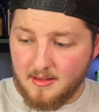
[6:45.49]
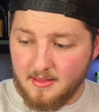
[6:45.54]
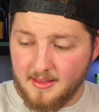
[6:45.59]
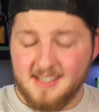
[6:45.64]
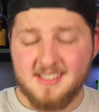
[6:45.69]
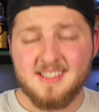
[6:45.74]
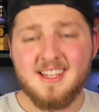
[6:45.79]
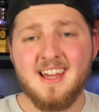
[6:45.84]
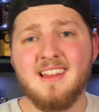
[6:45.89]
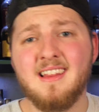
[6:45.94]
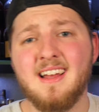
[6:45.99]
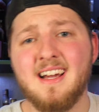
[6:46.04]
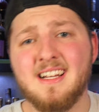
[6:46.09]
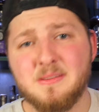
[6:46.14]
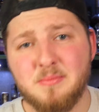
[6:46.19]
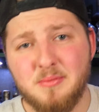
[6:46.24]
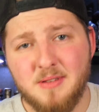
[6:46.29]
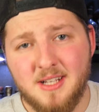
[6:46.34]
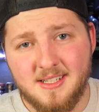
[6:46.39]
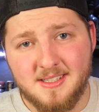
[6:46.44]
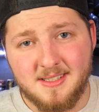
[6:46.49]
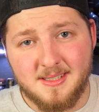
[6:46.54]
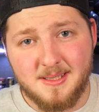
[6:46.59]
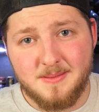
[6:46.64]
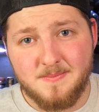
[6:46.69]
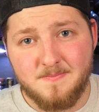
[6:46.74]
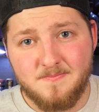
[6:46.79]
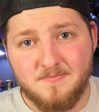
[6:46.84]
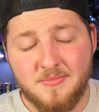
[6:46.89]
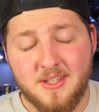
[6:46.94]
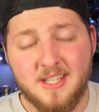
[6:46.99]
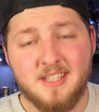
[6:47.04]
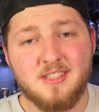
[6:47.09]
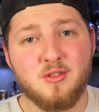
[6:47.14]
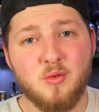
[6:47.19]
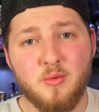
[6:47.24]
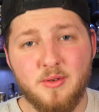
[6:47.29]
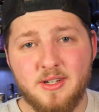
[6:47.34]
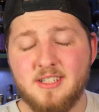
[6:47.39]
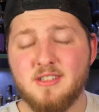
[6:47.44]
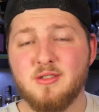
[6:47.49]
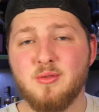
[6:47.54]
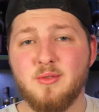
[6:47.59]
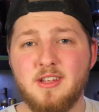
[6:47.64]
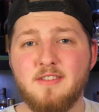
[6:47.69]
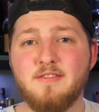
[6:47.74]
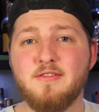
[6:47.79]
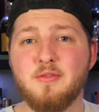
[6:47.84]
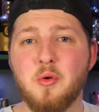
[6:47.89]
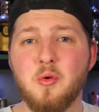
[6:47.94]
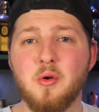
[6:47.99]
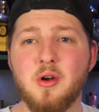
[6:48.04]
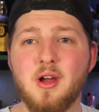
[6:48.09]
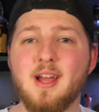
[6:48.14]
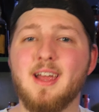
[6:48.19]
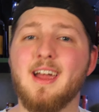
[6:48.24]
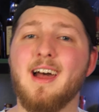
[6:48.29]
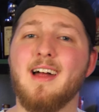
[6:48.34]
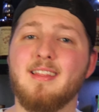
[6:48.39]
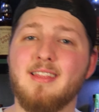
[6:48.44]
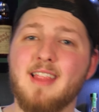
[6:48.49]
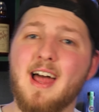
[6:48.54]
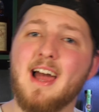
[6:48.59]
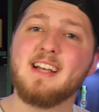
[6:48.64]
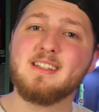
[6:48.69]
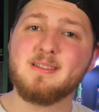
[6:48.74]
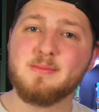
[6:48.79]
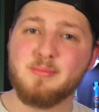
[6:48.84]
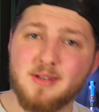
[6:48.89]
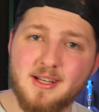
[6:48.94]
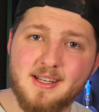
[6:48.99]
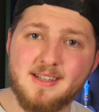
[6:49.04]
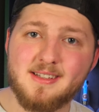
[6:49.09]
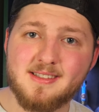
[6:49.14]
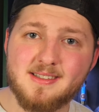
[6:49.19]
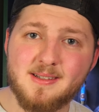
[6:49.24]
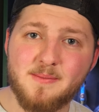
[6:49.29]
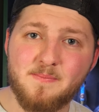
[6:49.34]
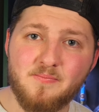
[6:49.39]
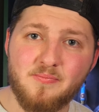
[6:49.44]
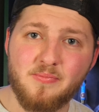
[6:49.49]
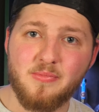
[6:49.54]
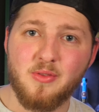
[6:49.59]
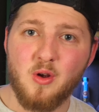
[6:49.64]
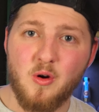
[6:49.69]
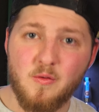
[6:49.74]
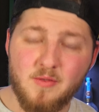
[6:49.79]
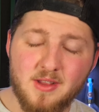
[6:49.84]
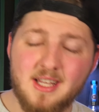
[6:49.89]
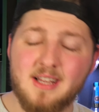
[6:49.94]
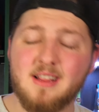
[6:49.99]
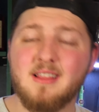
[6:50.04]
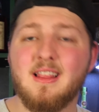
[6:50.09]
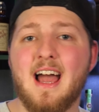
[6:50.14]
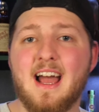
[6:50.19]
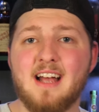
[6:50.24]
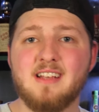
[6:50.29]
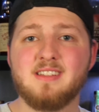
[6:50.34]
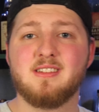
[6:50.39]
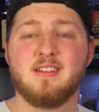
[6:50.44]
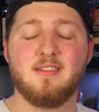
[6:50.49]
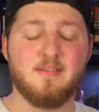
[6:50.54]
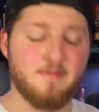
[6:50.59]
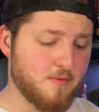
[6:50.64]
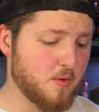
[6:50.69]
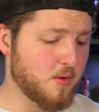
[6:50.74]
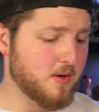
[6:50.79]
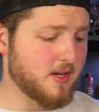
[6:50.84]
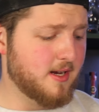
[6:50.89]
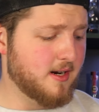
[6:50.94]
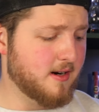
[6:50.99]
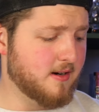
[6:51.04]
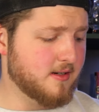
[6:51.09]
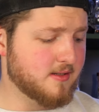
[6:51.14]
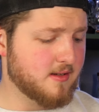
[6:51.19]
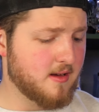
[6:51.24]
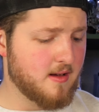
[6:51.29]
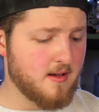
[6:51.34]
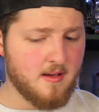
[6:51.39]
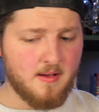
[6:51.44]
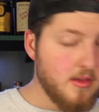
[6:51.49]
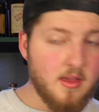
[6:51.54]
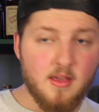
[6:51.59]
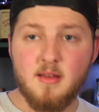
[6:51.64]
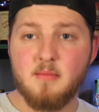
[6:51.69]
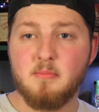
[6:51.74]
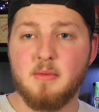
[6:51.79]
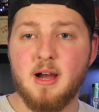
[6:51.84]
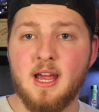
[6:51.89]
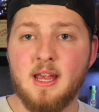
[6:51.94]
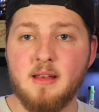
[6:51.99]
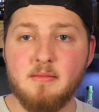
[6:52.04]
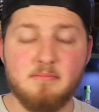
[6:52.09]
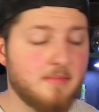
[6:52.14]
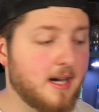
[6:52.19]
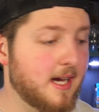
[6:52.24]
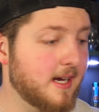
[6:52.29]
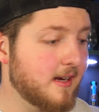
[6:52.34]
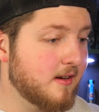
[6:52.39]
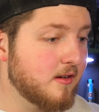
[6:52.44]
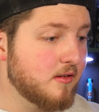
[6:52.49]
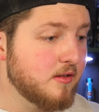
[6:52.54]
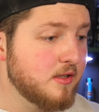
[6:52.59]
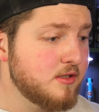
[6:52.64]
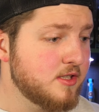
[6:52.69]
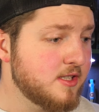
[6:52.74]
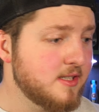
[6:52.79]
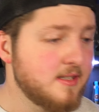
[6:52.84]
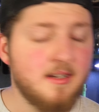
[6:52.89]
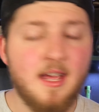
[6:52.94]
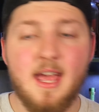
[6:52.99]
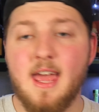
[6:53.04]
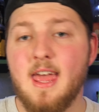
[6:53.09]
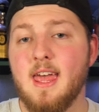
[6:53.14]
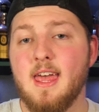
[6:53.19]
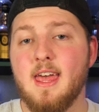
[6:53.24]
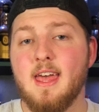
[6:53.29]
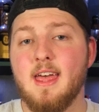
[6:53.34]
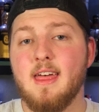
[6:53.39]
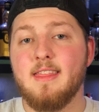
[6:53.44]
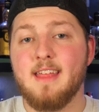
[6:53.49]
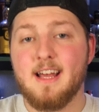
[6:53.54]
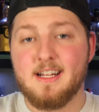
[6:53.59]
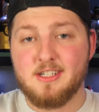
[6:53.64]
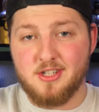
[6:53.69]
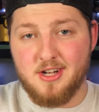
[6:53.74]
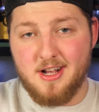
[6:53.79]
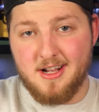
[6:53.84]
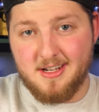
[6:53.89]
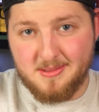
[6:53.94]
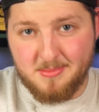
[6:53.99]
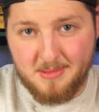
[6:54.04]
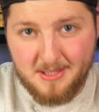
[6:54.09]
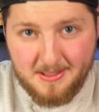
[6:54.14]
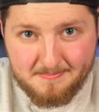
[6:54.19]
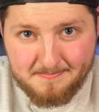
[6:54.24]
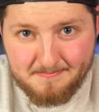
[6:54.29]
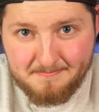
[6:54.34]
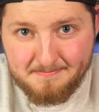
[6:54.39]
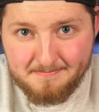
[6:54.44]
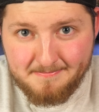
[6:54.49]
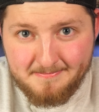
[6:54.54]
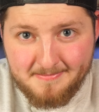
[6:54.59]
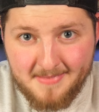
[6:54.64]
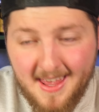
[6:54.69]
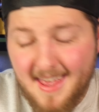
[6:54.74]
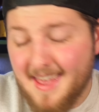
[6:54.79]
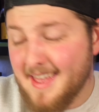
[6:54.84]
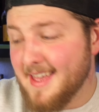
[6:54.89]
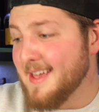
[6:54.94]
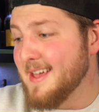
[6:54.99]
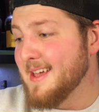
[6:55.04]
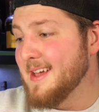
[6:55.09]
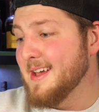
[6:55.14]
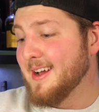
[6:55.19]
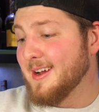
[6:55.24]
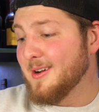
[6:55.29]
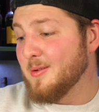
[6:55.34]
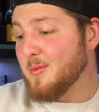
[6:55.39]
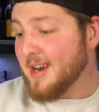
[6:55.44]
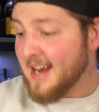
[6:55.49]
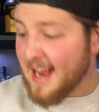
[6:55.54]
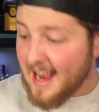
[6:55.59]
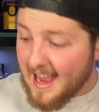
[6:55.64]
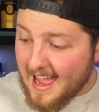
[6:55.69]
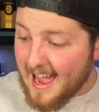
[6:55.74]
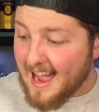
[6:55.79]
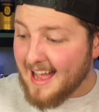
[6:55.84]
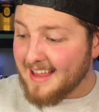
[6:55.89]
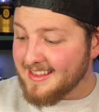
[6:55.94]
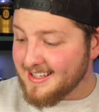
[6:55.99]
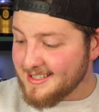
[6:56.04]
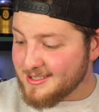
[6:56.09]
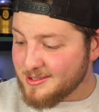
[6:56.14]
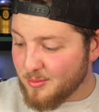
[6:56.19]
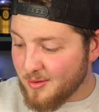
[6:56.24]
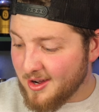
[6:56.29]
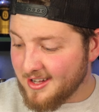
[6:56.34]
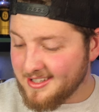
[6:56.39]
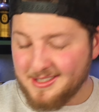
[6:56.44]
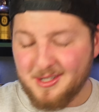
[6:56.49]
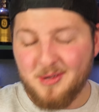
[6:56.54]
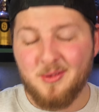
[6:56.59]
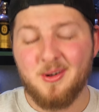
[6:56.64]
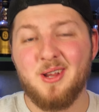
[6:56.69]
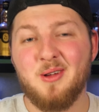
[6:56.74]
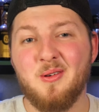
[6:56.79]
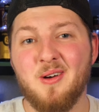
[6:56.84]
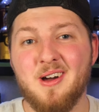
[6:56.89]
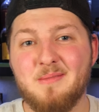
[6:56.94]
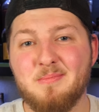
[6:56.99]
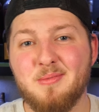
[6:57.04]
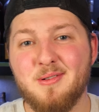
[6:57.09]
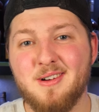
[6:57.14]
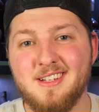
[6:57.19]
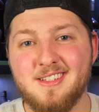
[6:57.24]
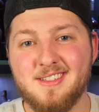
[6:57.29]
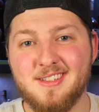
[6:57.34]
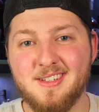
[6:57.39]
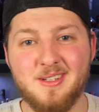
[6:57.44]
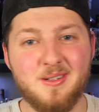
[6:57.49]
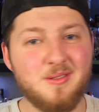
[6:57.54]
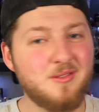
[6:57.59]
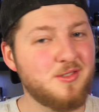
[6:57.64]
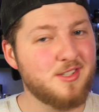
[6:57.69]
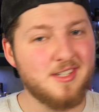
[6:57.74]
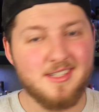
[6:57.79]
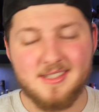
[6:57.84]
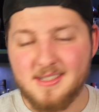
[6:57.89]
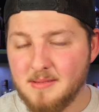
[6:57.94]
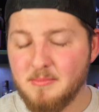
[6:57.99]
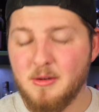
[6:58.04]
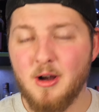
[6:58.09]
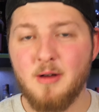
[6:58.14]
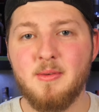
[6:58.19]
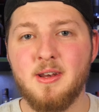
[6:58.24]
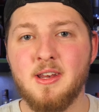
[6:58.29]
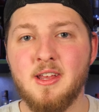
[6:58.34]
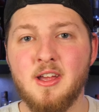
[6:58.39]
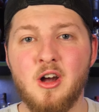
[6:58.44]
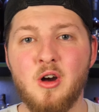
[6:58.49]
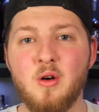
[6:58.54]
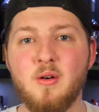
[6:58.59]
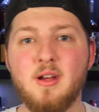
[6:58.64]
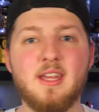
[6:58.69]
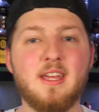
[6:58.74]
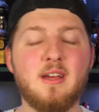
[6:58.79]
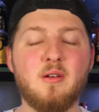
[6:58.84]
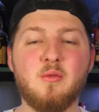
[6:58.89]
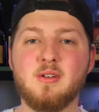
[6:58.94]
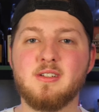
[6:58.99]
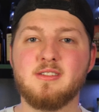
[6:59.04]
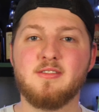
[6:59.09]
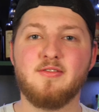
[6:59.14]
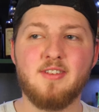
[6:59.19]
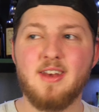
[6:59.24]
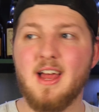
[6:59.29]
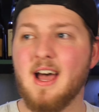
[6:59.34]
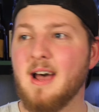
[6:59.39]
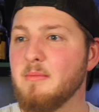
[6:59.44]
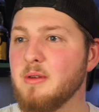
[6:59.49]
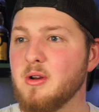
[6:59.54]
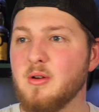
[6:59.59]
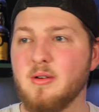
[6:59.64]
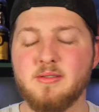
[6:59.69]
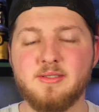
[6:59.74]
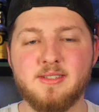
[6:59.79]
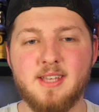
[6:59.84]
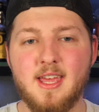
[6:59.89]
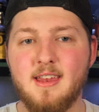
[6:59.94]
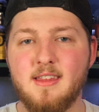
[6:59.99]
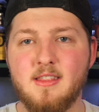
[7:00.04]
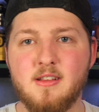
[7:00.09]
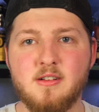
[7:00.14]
this got last place. The 2024 got last place over the last 4 years. My conclusion, that shocks me. When I had this 121.2 just a moment ago, it was phenomenal. I was getting